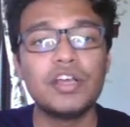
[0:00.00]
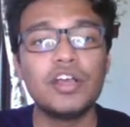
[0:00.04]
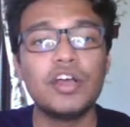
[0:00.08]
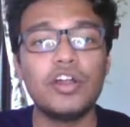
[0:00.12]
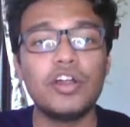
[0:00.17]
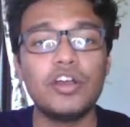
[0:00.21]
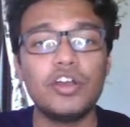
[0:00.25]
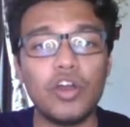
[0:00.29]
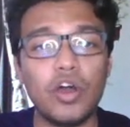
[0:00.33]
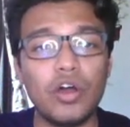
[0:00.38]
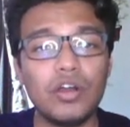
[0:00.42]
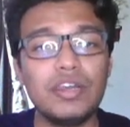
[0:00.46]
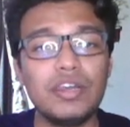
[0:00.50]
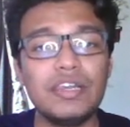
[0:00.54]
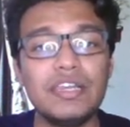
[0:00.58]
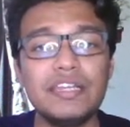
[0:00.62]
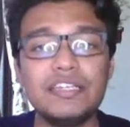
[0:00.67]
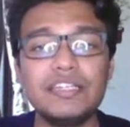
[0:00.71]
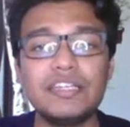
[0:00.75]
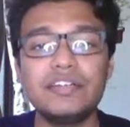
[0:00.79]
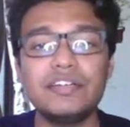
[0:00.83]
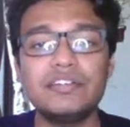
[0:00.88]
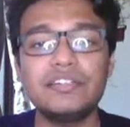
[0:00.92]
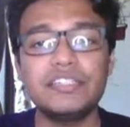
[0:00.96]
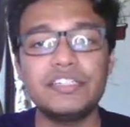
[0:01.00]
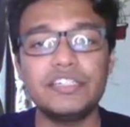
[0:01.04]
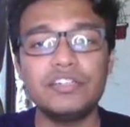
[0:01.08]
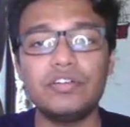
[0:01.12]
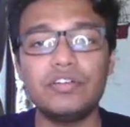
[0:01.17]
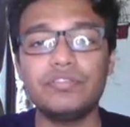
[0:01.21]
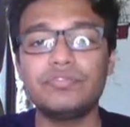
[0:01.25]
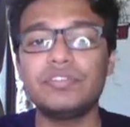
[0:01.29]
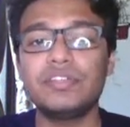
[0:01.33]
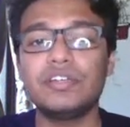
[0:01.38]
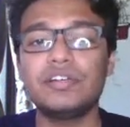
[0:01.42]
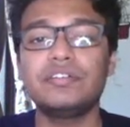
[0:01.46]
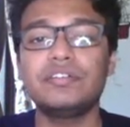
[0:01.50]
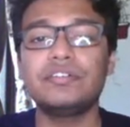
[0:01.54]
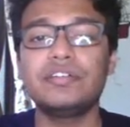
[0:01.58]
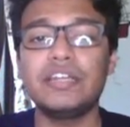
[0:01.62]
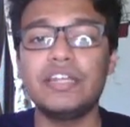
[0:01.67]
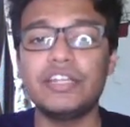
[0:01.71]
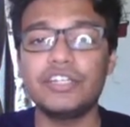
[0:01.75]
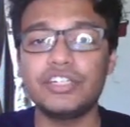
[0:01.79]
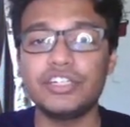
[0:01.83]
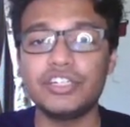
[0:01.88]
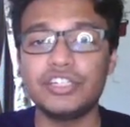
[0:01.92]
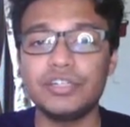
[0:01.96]
non-linearity of the
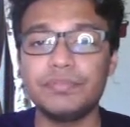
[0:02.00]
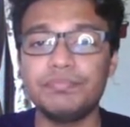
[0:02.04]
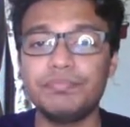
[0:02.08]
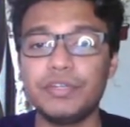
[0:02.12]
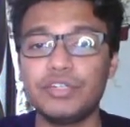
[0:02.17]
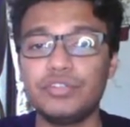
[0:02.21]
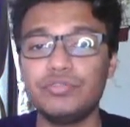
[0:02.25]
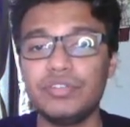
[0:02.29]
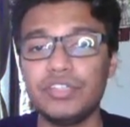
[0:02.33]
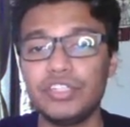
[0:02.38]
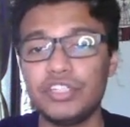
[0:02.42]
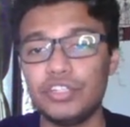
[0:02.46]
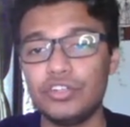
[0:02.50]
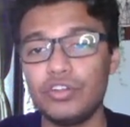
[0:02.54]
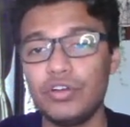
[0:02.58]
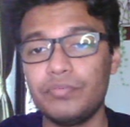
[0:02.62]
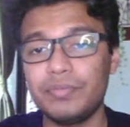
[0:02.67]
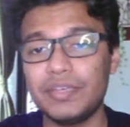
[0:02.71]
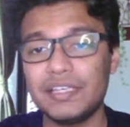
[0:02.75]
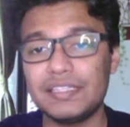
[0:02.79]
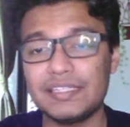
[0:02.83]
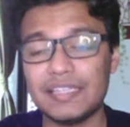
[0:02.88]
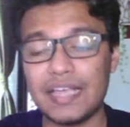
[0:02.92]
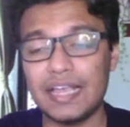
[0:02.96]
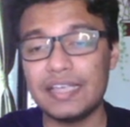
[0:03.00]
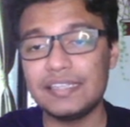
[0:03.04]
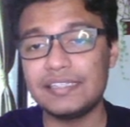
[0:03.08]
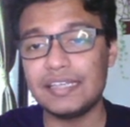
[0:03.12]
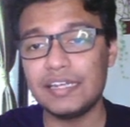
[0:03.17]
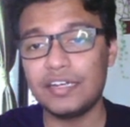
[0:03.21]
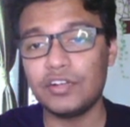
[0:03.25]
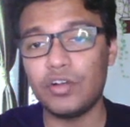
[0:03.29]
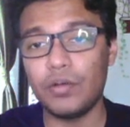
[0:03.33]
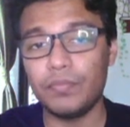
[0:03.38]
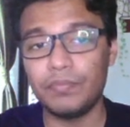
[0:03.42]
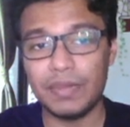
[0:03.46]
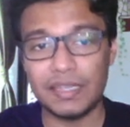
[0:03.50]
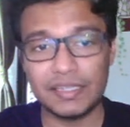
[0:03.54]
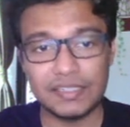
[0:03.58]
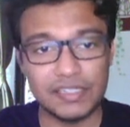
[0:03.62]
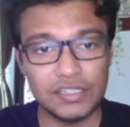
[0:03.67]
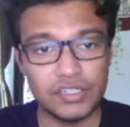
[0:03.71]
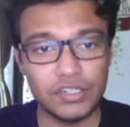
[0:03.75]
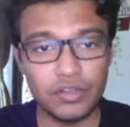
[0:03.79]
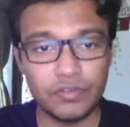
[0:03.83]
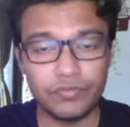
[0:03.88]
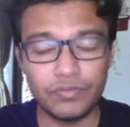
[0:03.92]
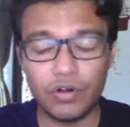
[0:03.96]
relationship between genomic size and
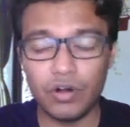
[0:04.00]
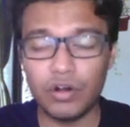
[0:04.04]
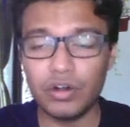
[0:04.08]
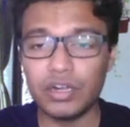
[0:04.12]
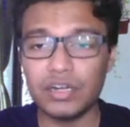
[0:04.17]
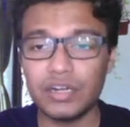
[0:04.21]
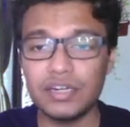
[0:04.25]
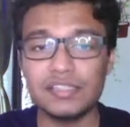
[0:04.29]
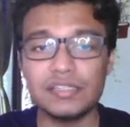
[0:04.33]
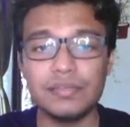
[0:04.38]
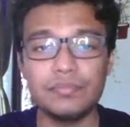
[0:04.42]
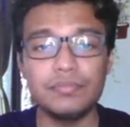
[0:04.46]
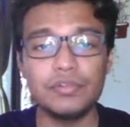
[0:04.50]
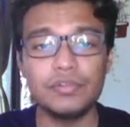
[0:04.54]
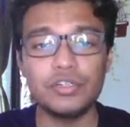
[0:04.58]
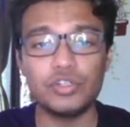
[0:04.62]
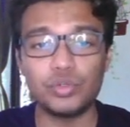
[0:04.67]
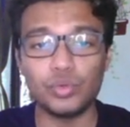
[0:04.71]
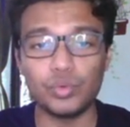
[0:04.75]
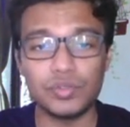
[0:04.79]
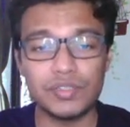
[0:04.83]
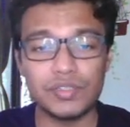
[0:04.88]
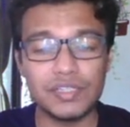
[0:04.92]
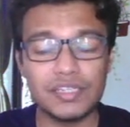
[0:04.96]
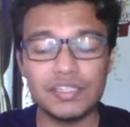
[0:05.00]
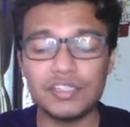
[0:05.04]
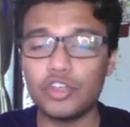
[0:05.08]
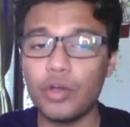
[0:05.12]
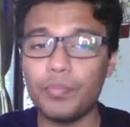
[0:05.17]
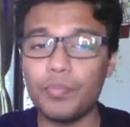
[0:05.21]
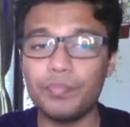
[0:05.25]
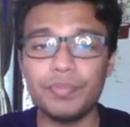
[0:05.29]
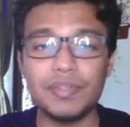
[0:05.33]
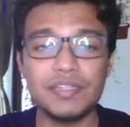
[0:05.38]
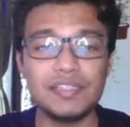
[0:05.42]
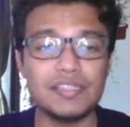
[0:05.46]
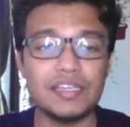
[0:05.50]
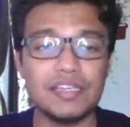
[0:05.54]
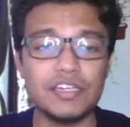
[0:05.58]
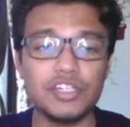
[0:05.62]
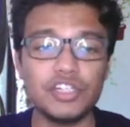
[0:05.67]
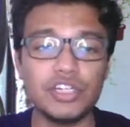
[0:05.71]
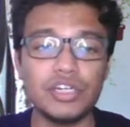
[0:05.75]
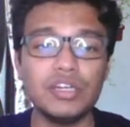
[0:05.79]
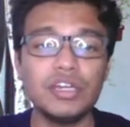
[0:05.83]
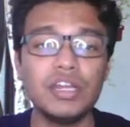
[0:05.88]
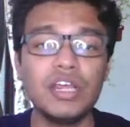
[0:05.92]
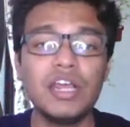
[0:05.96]
complexity of organism, dosage
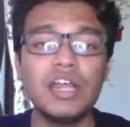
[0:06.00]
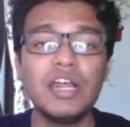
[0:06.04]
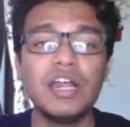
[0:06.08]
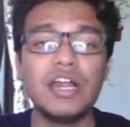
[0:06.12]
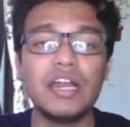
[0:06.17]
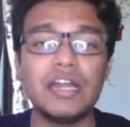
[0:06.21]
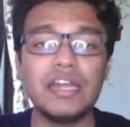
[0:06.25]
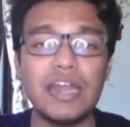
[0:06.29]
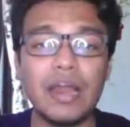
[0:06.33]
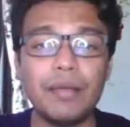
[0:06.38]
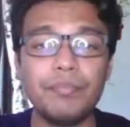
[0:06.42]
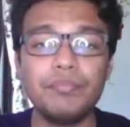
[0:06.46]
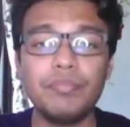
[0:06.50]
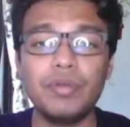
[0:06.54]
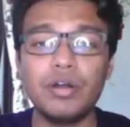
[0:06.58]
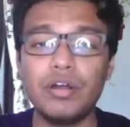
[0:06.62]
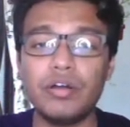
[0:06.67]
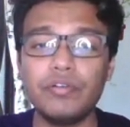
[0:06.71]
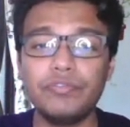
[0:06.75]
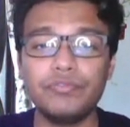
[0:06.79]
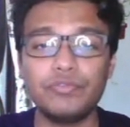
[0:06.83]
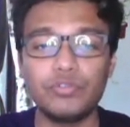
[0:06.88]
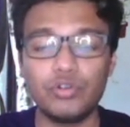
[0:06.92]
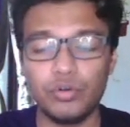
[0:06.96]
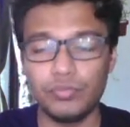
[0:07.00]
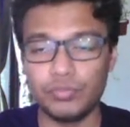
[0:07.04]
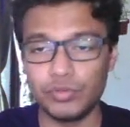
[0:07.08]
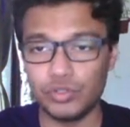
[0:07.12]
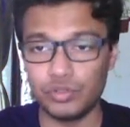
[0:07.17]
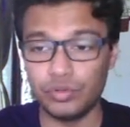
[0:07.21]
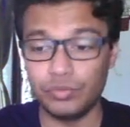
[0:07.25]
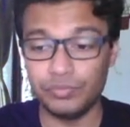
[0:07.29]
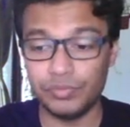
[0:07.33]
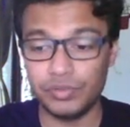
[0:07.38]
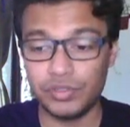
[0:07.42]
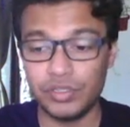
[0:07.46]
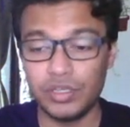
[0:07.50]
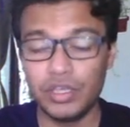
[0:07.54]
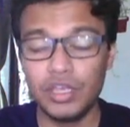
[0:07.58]
compensation, number of chromosomes.